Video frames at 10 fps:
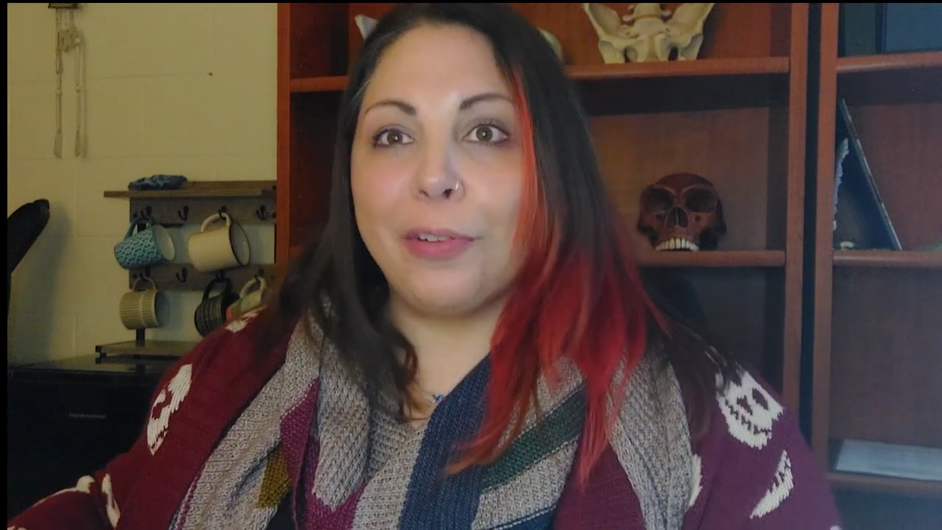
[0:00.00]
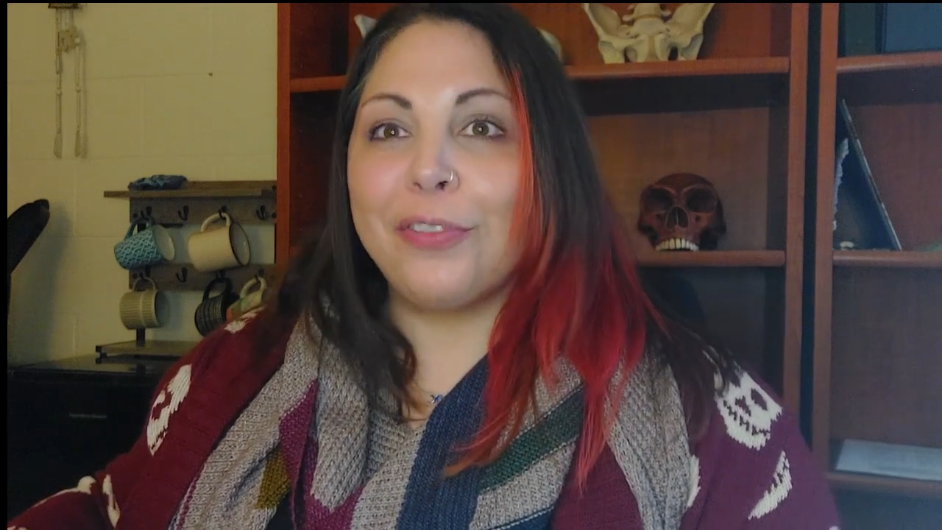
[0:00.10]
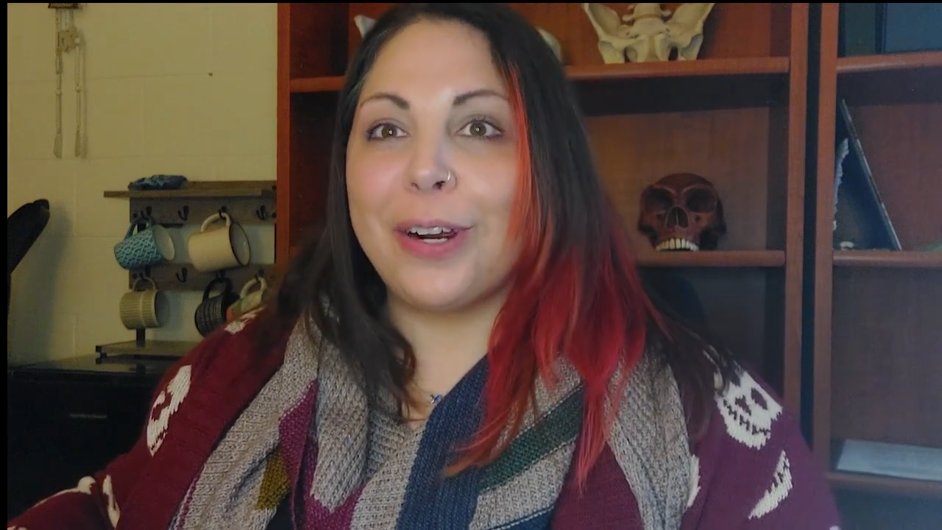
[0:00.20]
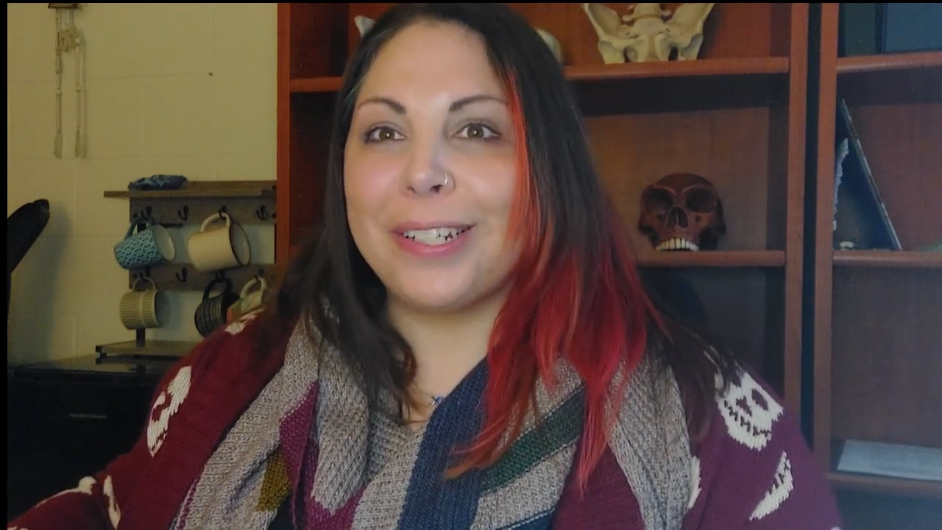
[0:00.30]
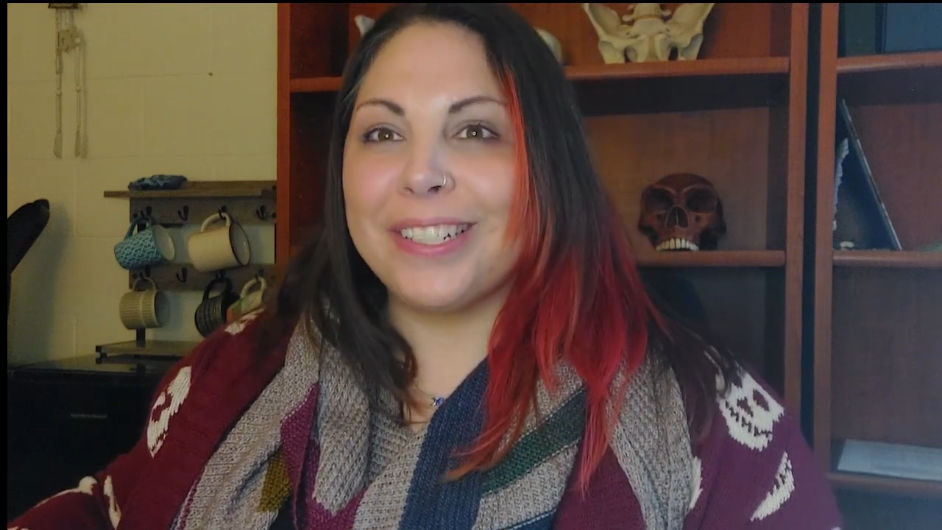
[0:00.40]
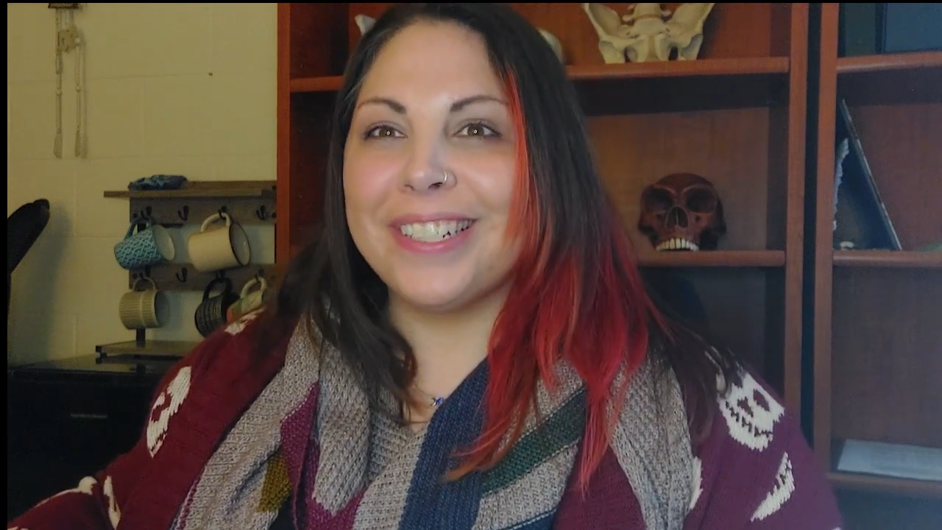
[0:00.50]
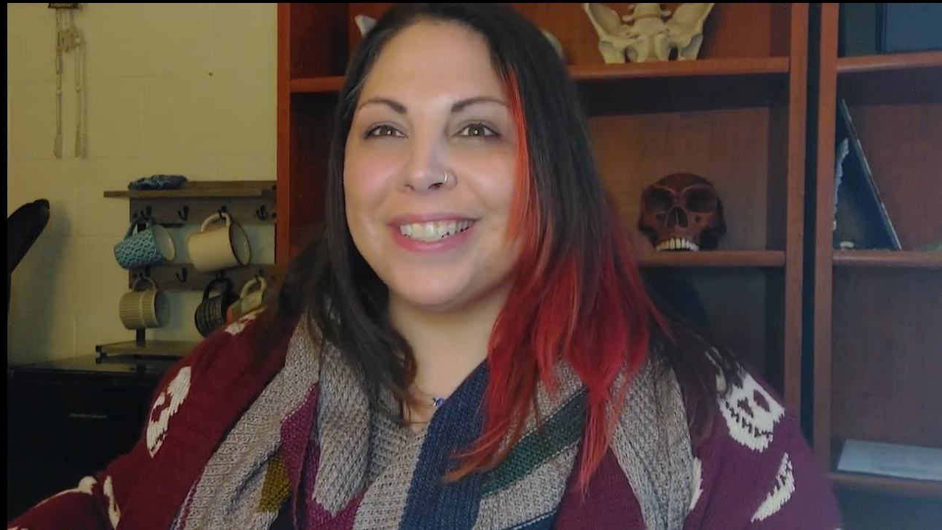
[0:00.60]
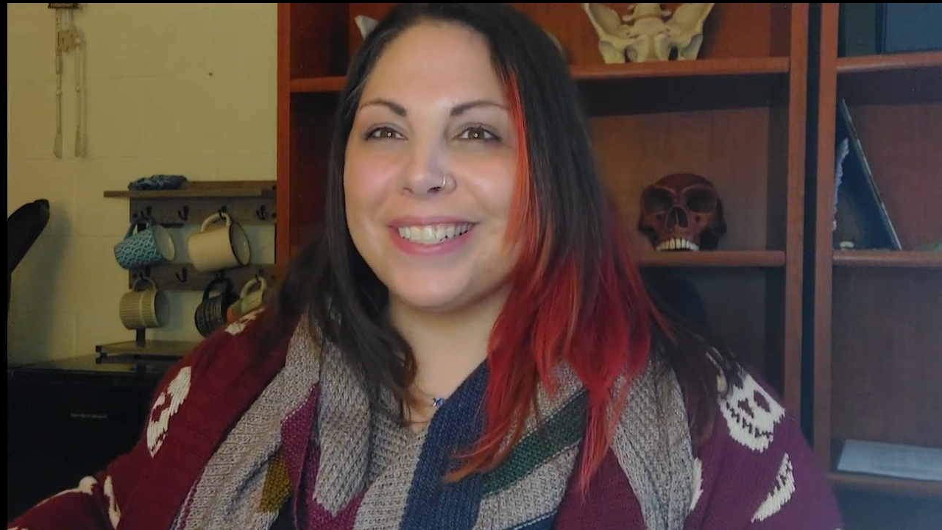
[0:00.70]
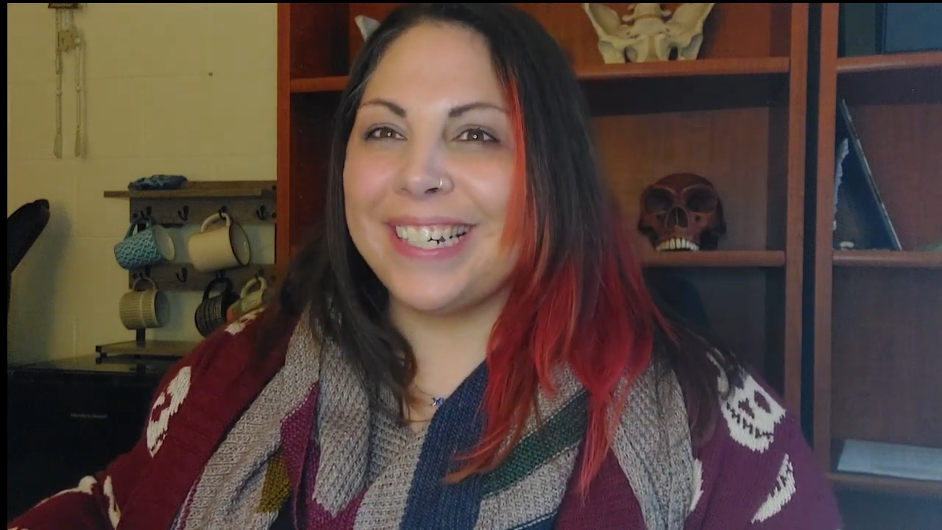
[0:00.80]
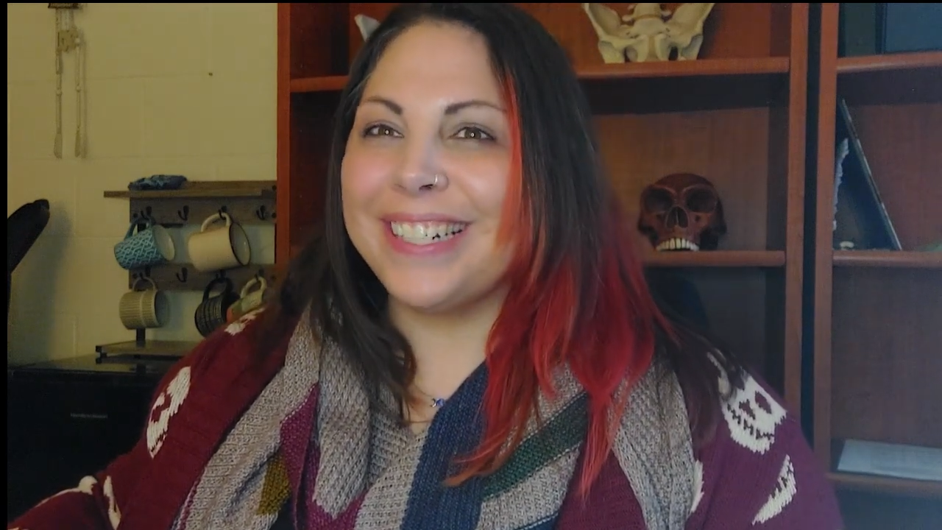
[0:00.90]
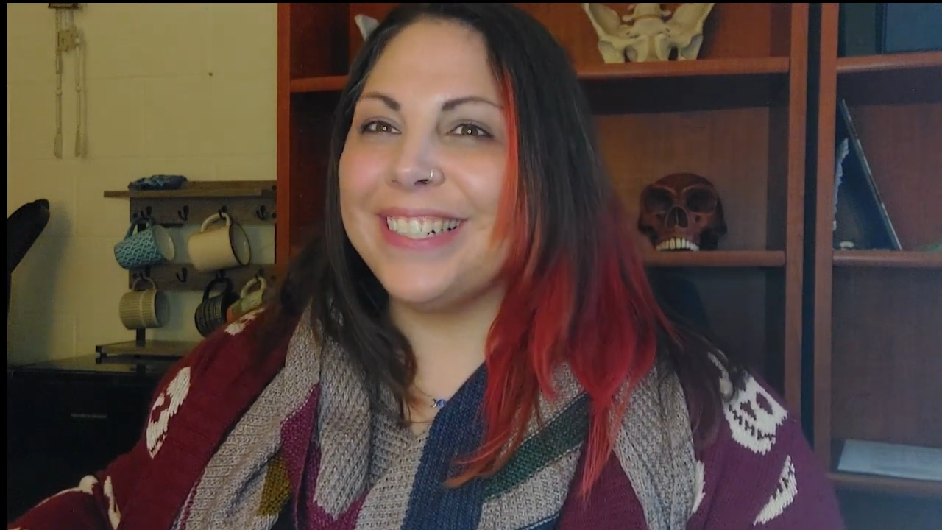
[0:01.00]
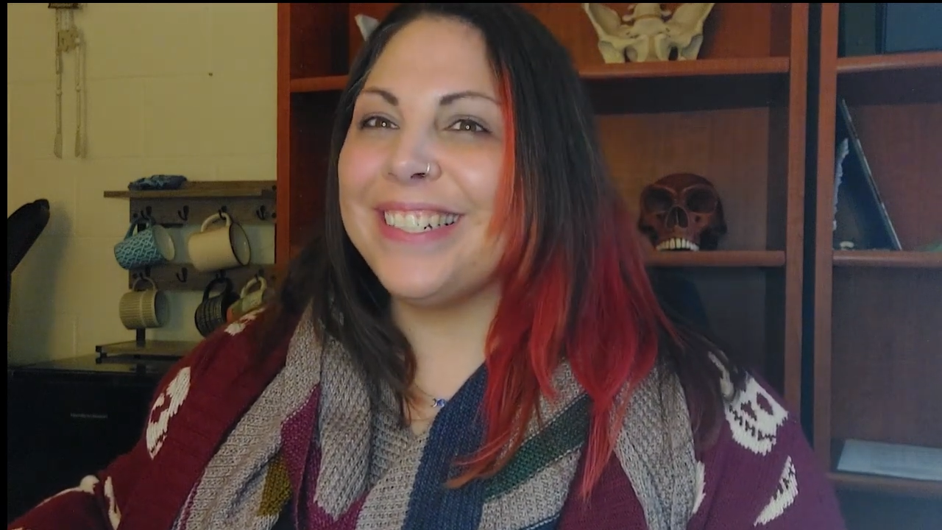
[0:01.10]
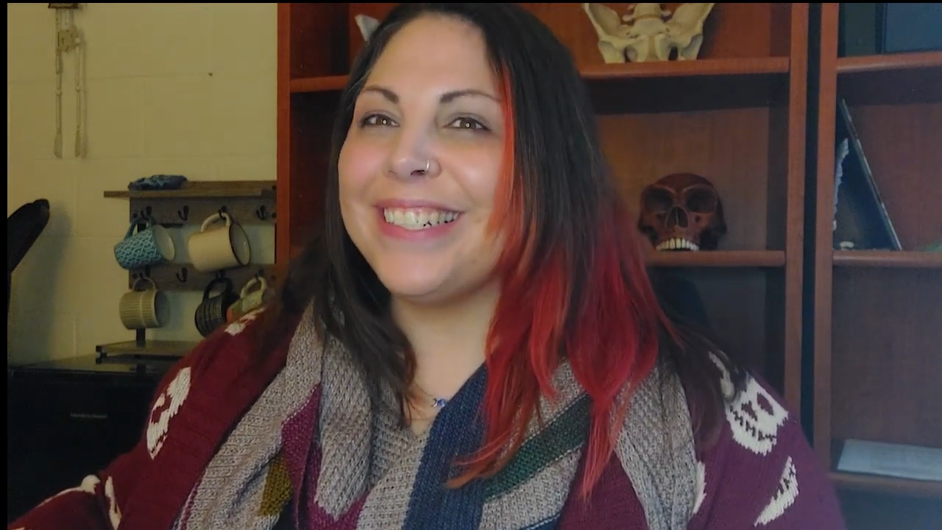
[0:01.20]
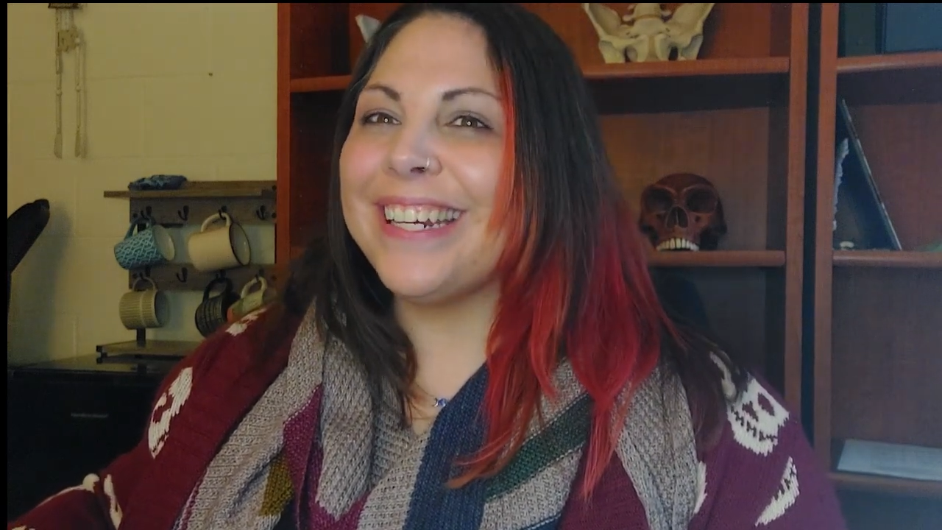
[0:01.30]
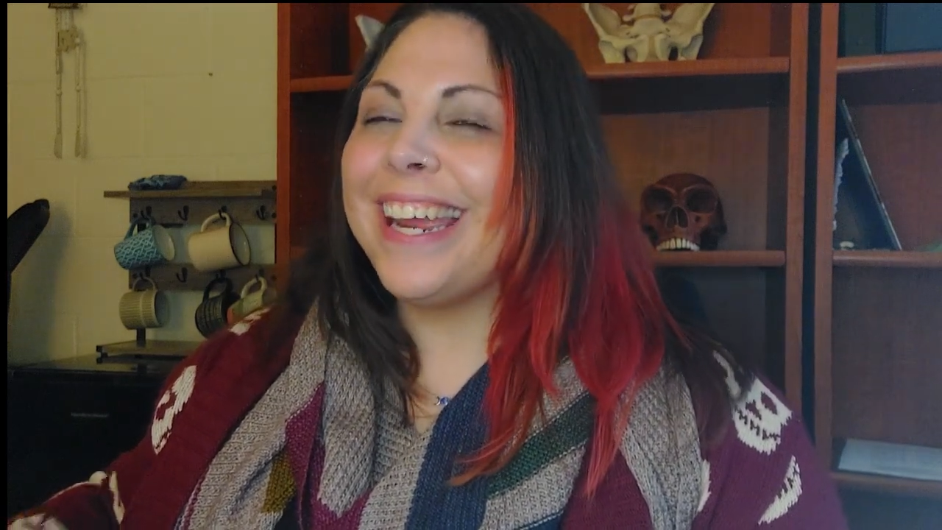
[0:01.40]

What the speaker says: frosted stitch.